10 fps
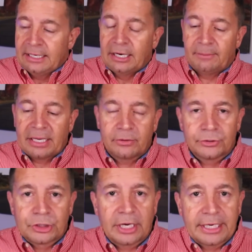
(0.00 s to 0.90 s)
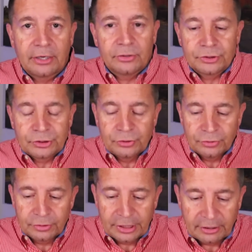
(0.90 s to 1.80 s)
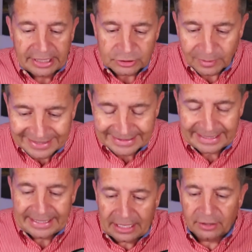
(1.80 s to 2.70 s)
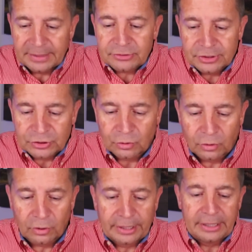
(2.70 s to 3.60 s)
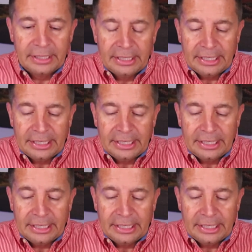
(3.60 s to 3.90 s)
you know, my little Johnny goes to, you know, XYZ elementary school and,